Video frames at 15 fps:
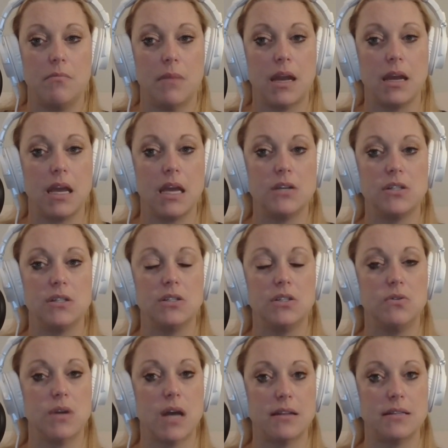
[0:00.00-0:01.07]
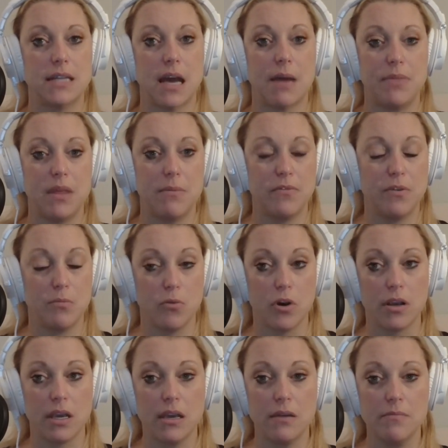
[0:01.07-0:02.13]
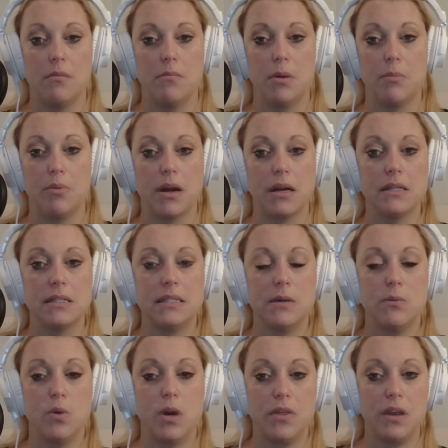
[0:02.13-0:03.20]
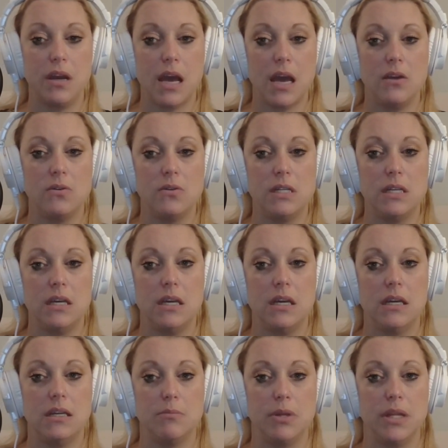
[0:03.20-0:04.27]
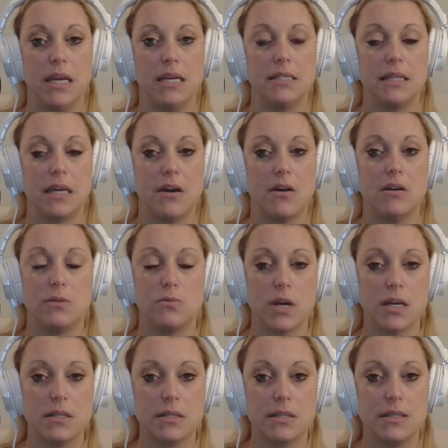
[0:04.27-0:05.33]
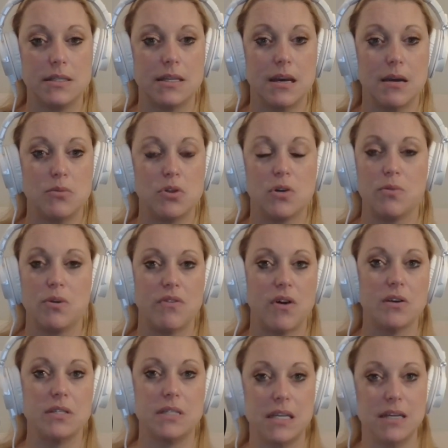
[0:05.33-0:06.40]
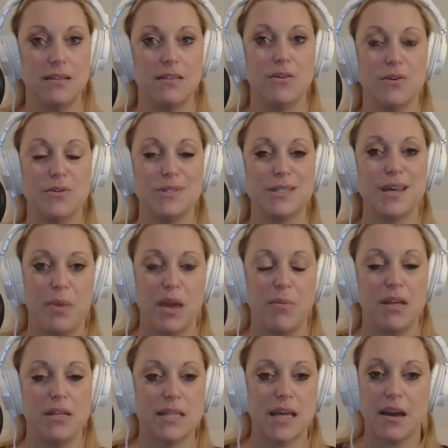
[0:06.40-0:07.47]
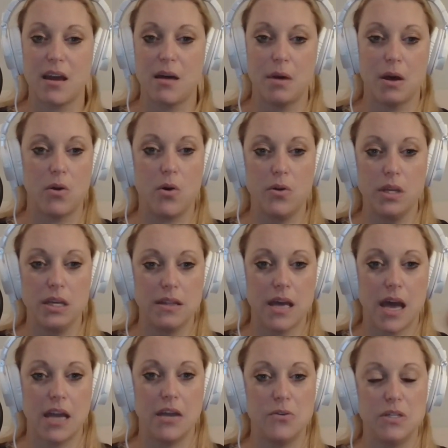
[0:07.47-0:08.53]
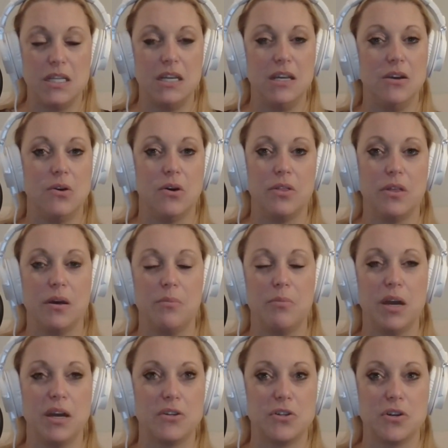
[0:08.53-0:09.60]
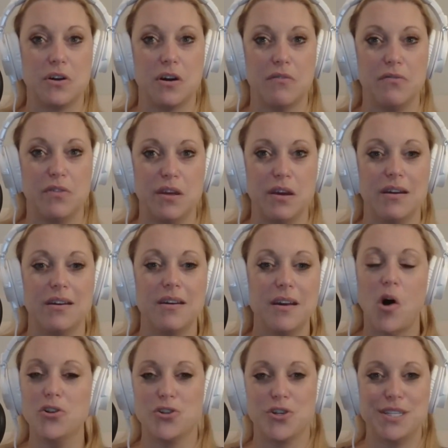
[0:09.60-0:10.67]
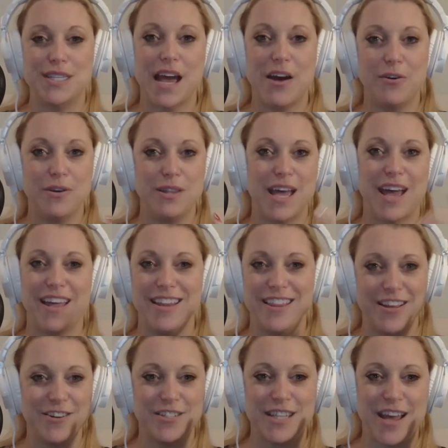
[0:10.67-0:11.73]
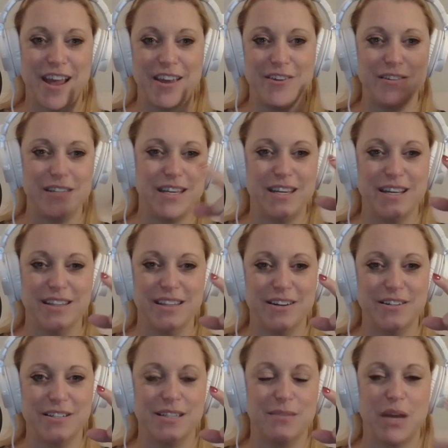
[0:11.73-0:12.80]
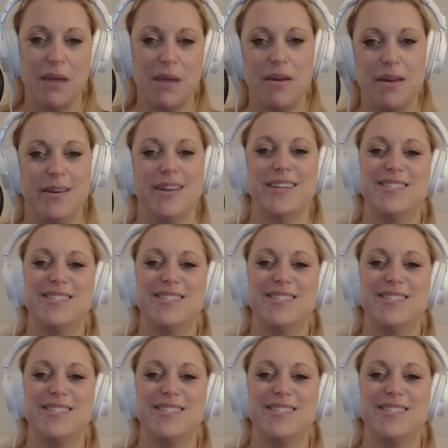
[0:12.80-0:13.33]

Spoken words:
Medications do not stop them from working, but pregnancy with an IUD in place carries risks. I'm sure we've all seen those babies that come out holding the IUD, or the picture of the ultrasound that there's the IUD and there's the baby.